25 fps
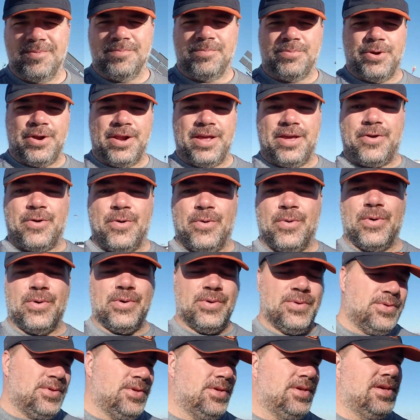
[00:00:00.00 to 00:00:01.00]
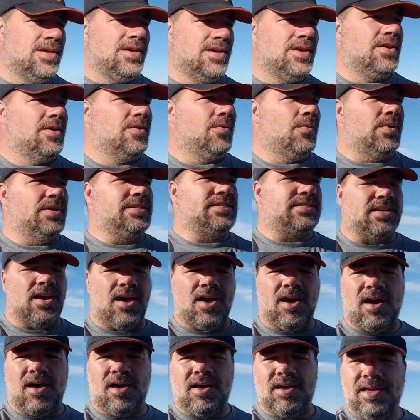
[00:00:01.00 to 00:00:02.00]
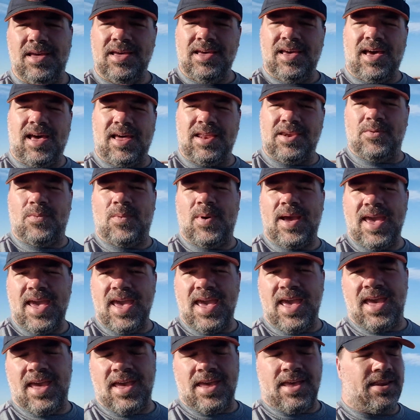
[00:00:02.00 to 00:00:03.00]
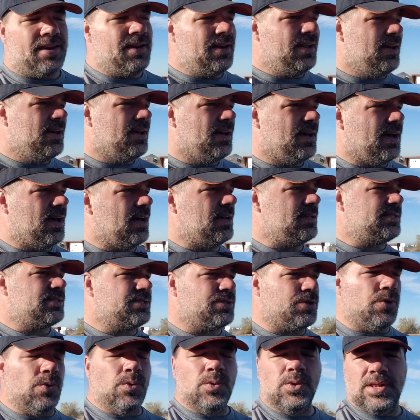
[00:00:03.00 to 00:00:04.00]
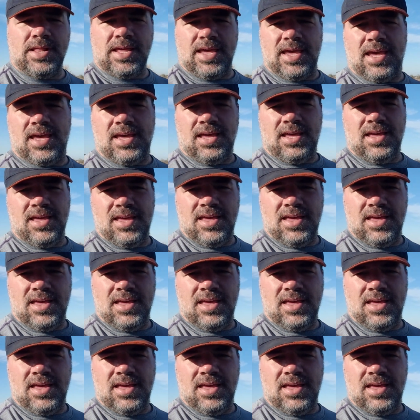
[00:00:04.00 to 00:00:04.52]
Pretty cool. We saw on the way in a schoolie.